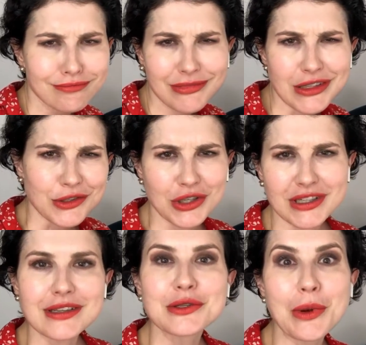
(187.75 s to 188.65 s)
This is just
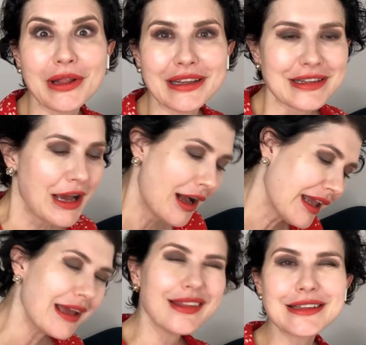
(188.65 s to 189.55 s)
a small hint.
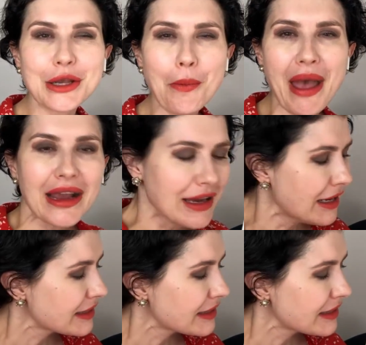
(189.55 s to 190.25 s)
Okay, let's go back.